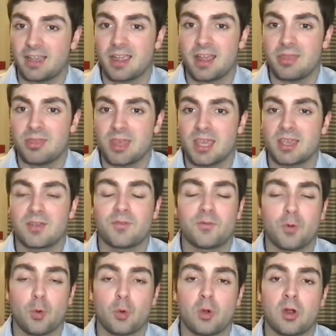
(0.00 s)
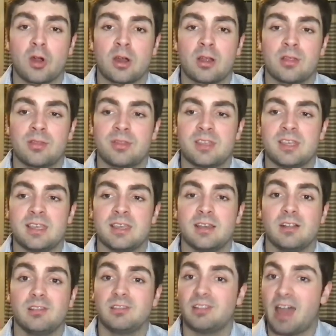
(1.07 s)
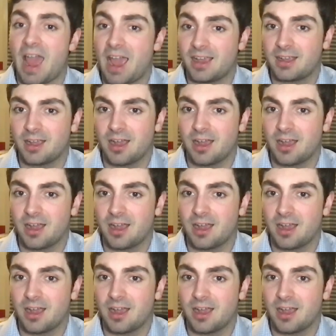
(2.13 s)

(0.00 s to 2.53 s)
I think, for the lack